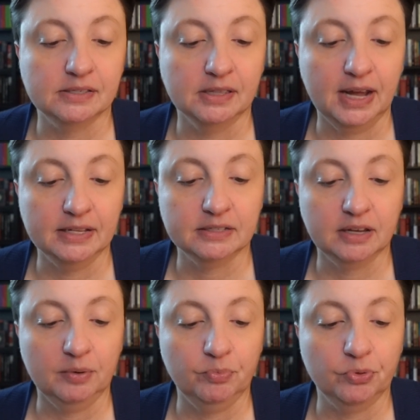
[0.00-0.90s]
the
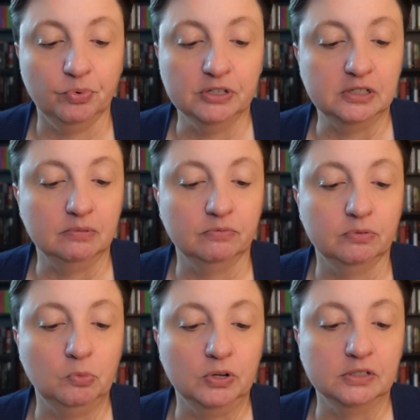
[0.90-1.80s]
landscape with wisdom
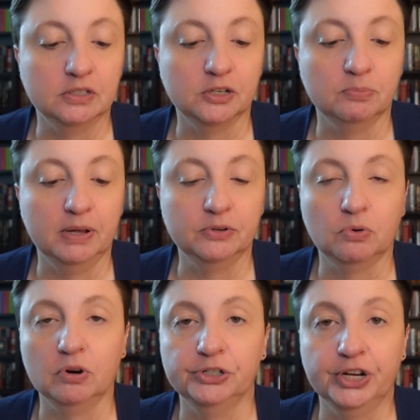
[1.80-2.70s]
from one such
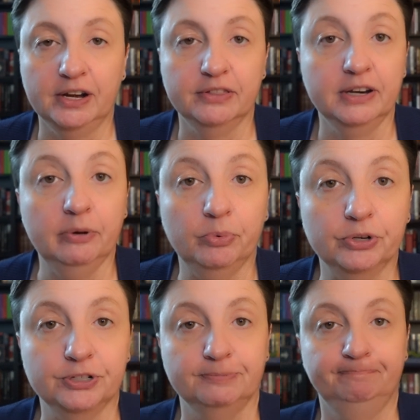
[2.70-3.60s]
mentor, Jonathan
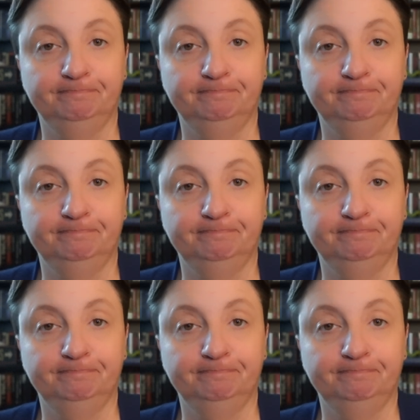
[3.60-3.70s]
Edwards.